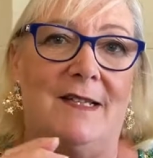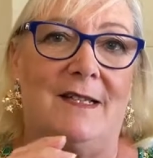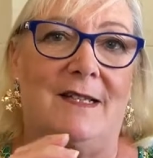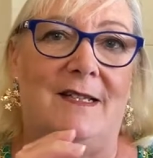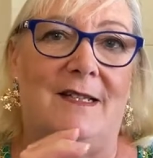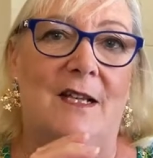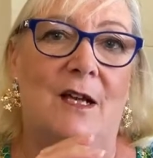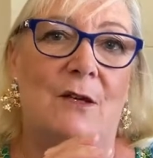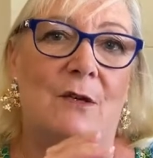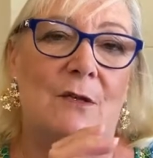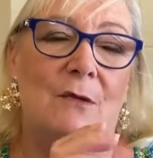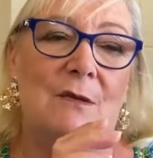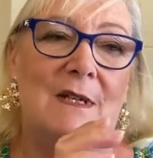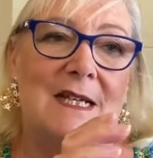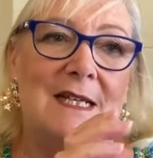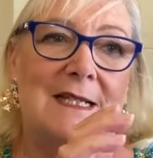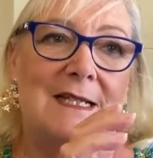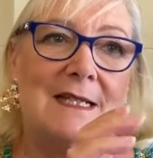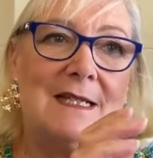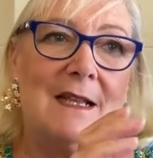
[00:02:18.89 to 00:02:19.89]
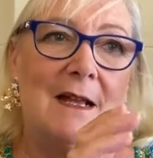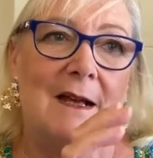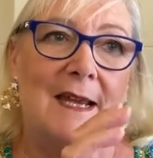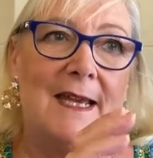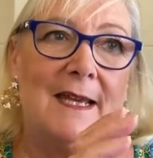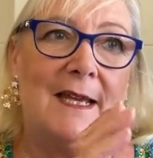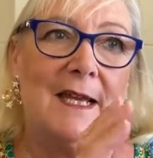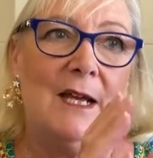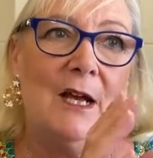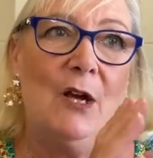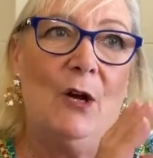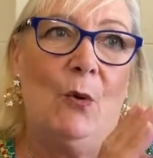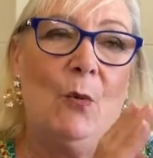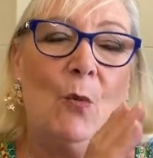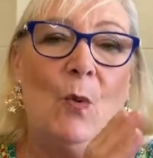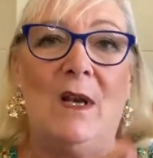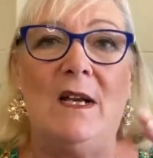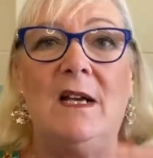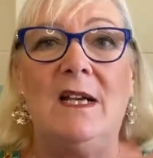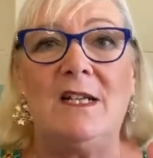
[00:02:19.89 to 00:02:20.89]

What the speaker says: So it's like when